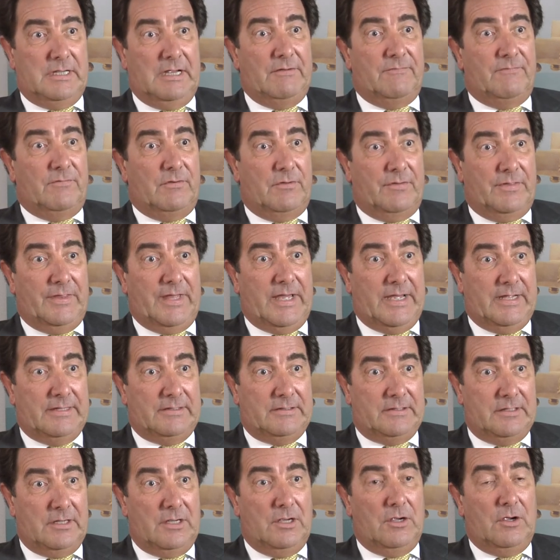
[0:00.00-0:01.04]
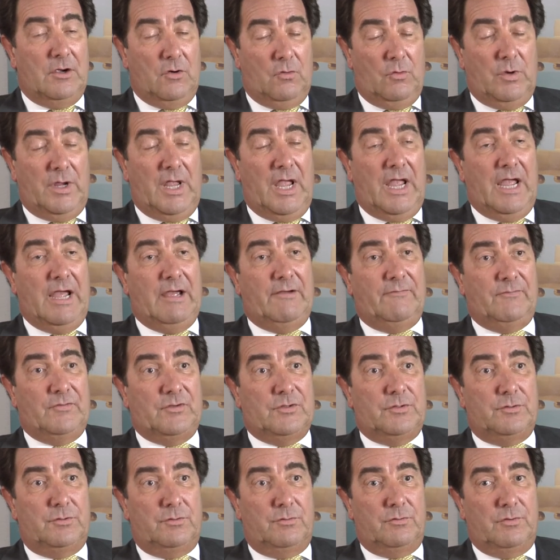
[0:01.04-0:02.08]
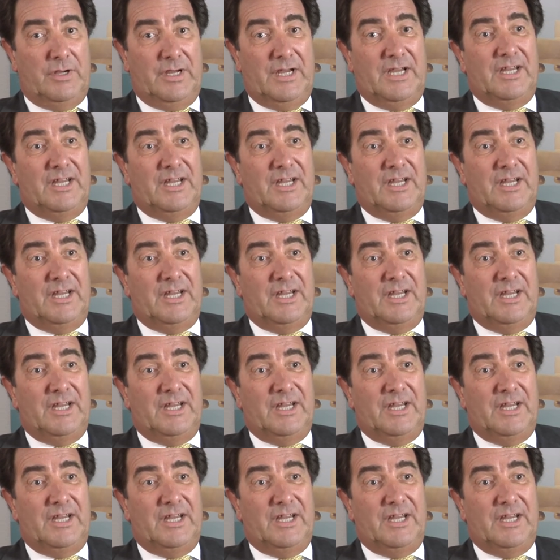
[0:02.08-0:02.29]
And for that, we have to